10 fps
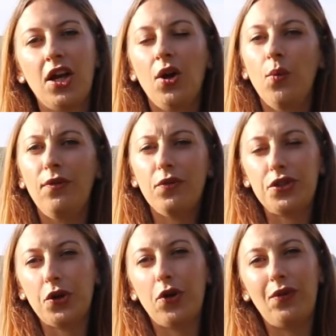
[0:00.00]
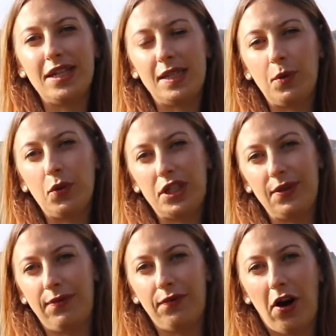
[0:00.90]
We've also got a really supportive
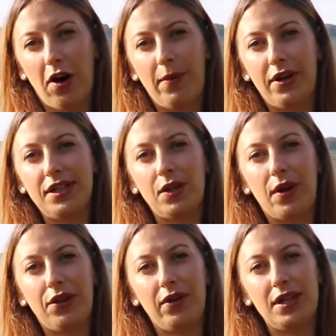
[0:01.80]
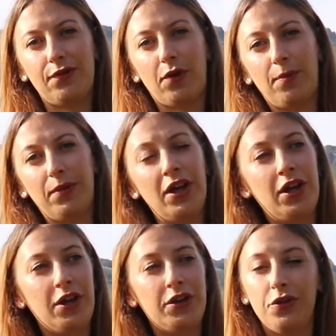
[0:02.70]
environment, so whether it's from
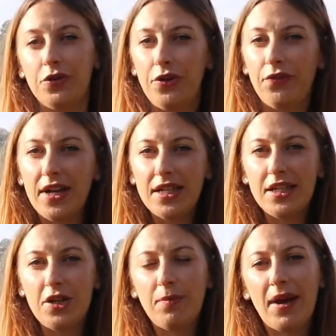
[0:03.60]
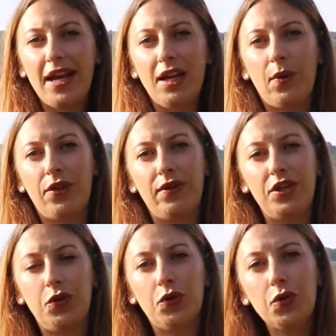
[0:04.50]
your new friends that you make, whether it's your
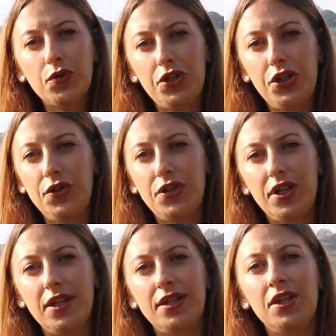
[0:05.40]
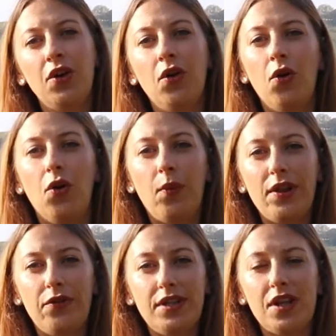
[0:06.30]
course tutors, or whether
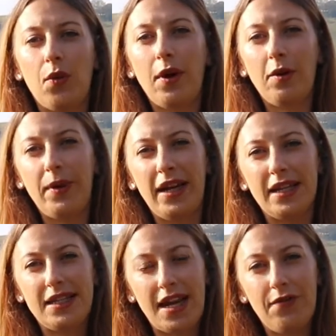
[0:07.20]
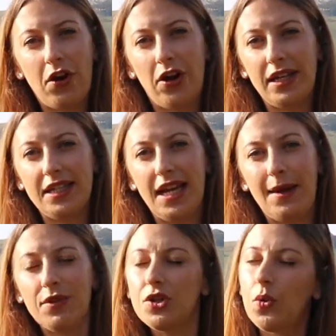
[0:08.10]
it's our wellbeing and safeguarding team,
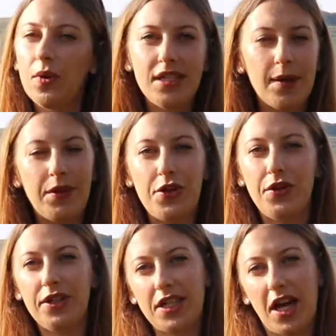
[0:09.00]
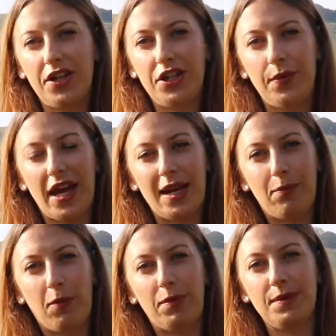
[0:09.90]
there's always someone that you can turn to with
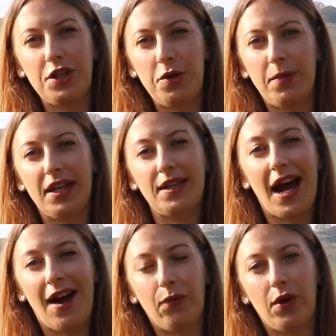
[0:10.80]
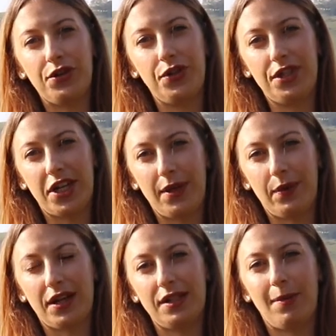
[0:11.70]
problems that you might have whilst you study with
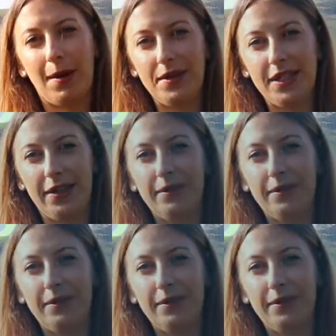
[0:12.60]
us at Plumpton.